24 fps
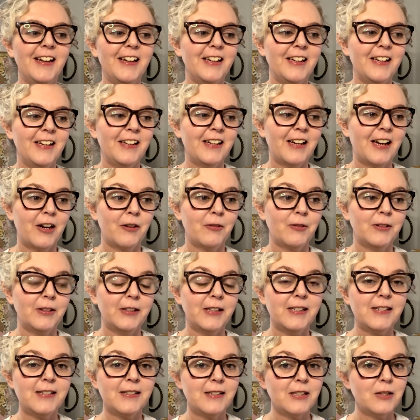and I
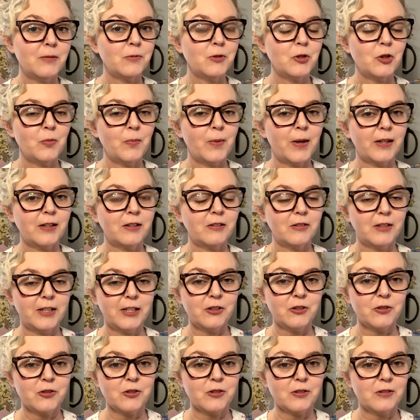released them to my
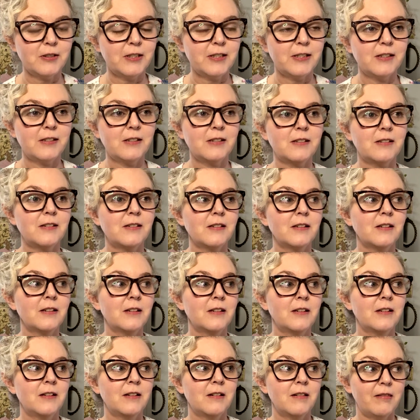collector's list
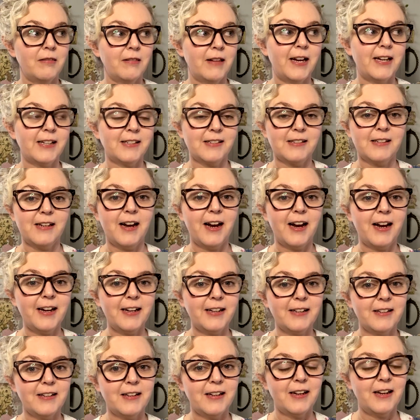last
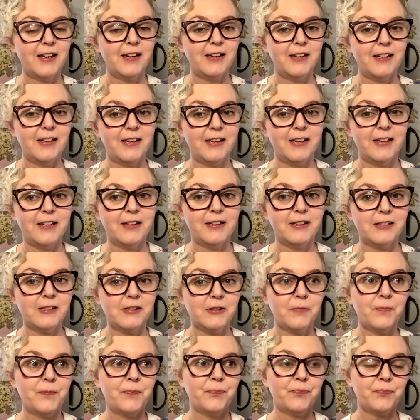night,
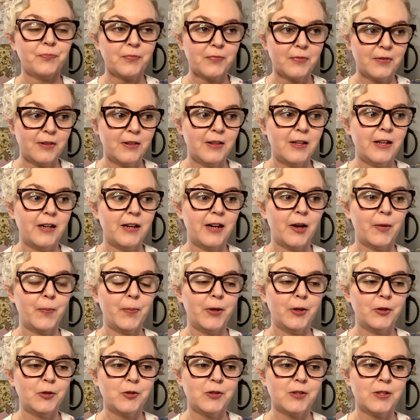and then I
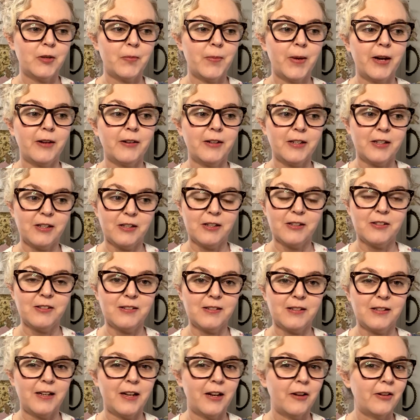posted about it,
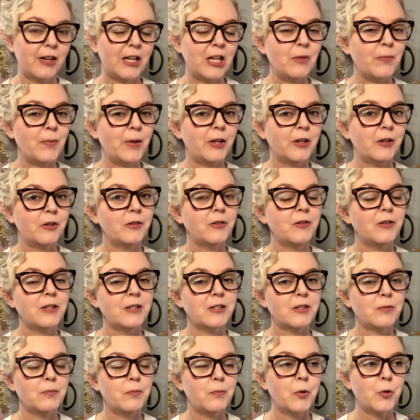sent out an email
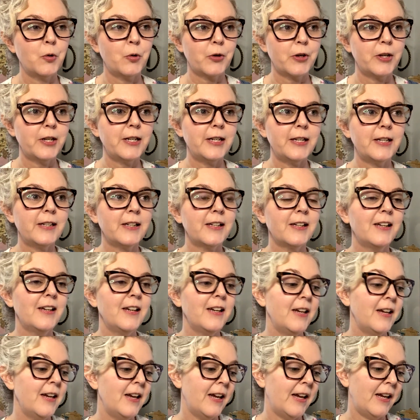this morning,
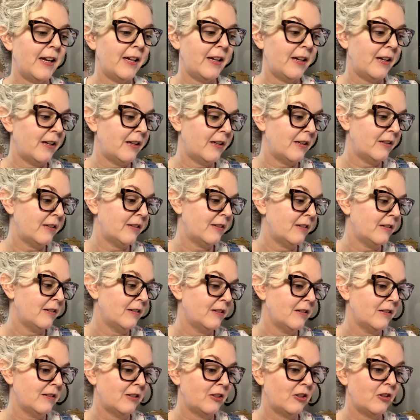and
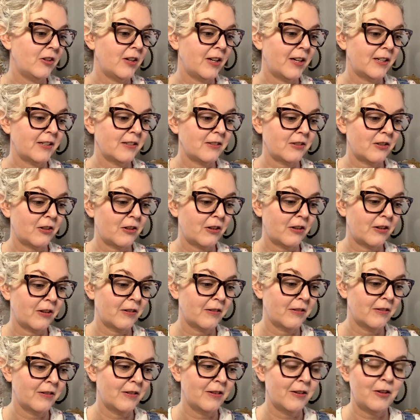you guys
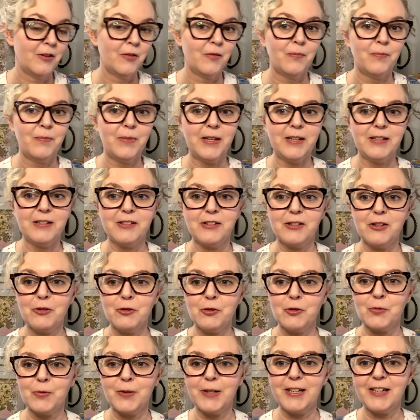are being
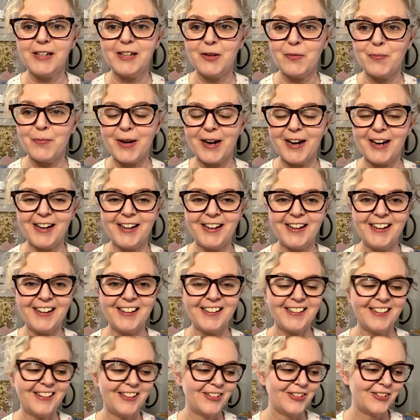so sweet and
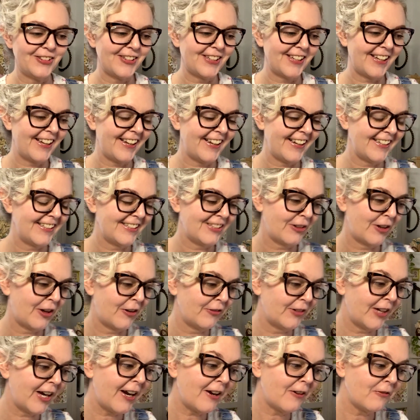buying those eggs. So
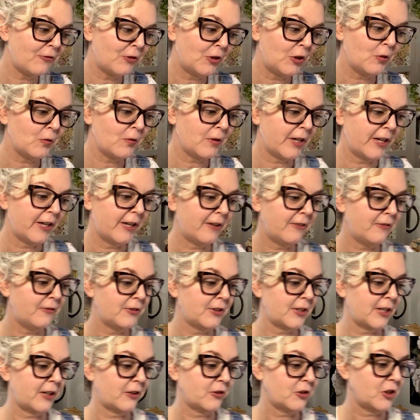I've got a few
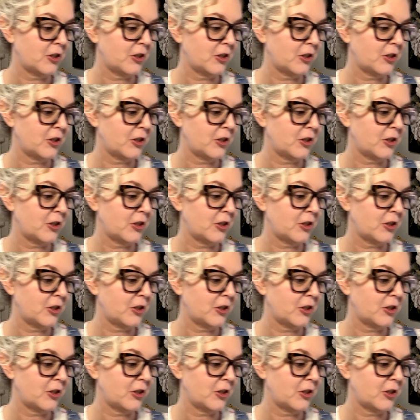left.